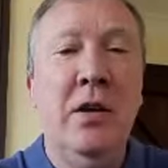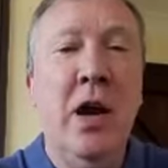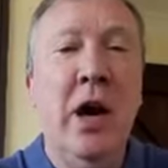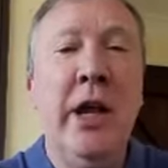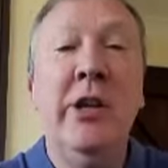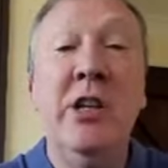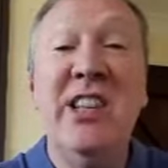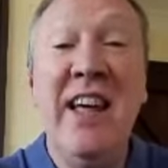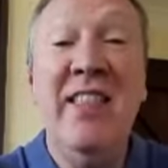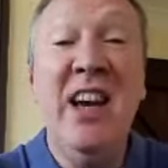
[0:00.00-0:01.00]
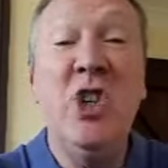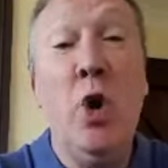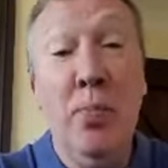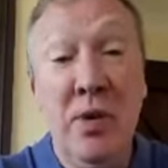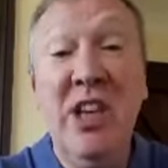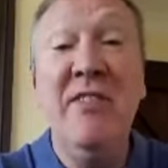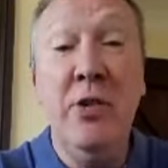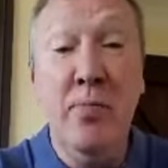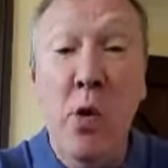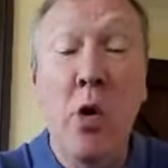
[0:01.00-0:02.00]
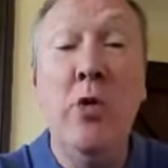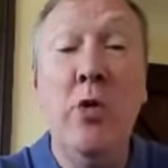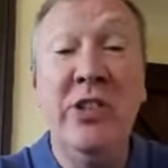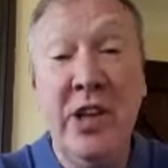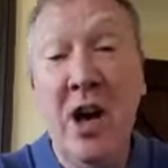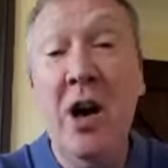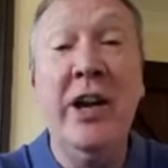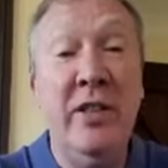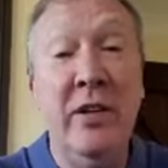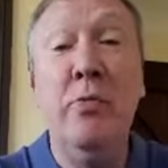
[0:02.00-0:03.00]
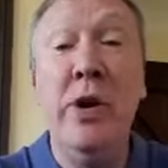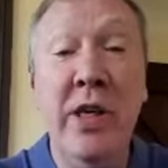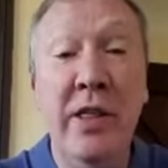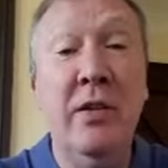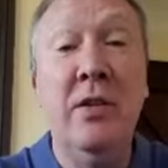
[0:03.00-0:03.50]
and understand their shoppers even more and target them with